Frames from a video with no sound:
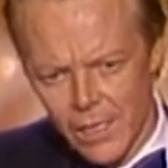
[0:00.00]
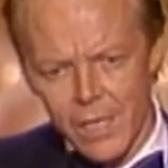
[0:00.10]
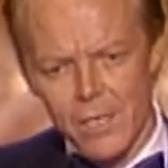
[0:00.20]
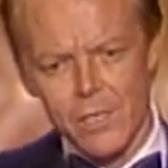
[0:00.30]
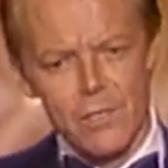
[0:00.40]

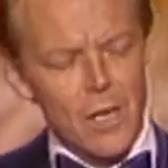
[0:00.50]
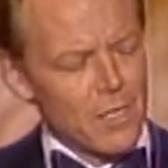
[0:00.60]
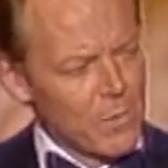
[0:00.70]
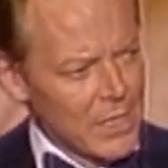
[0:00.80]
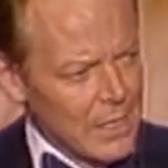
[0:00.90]
Ladies and
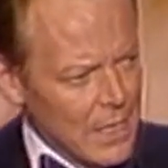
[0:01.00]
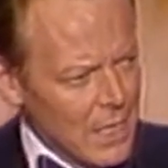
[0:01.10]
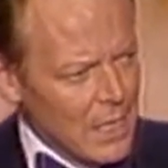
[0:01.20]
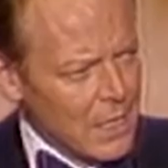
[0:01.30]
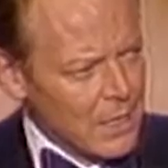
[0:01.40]
gentlemen,
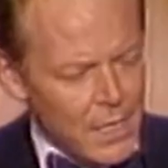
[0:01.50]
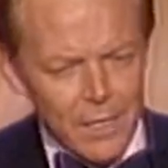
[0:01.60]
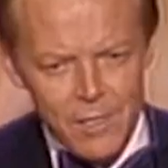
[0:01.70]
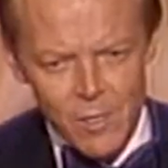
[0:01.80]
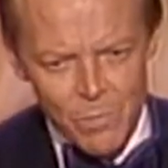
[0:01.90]

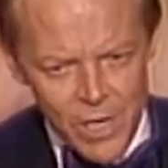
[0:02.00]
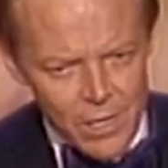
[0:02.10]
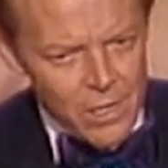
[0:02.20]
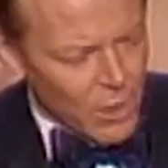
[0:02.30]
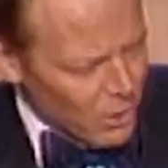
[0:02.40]
Dr.
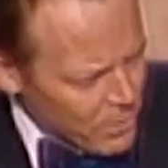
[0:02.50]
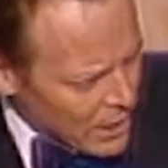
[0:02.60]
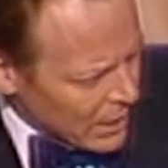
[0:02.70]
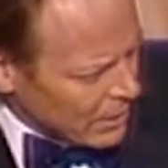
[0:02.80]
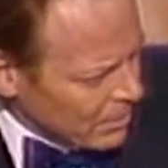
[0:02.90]
Peter Goldmark.